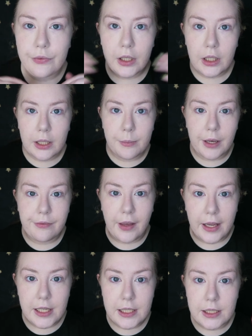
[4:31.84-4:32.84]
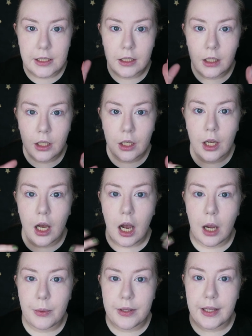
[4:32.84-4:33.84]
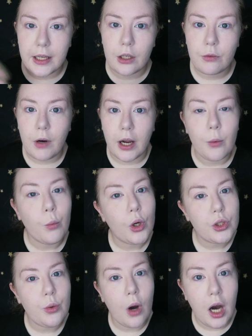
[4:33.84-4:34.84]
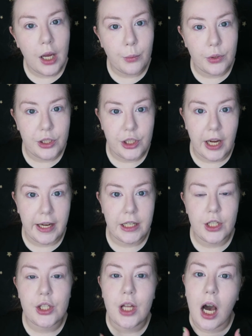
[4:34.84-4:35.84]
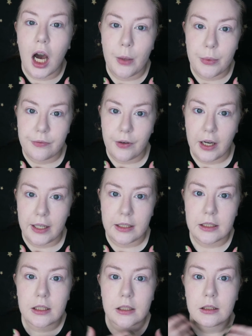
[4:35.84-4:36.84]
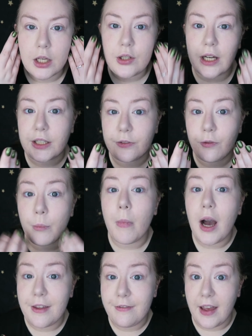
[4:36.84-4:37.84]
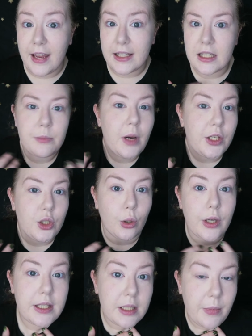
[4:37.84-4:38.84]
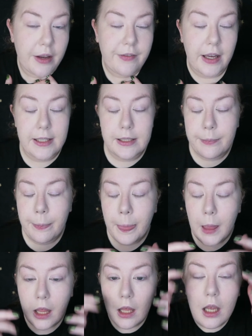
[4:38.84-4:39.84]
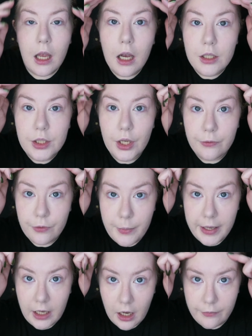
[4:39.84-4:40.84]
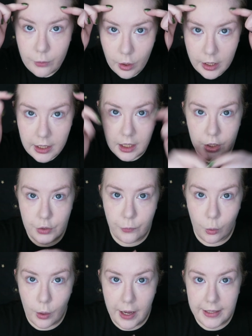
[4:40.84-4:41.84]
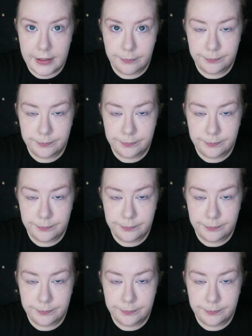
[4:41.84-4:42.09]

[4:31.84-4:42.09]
if I look at my face, I would think, right, what do I want to change that I would find attractive for my face? It's my choice, it's my face. So for me, I have quite a large forehead.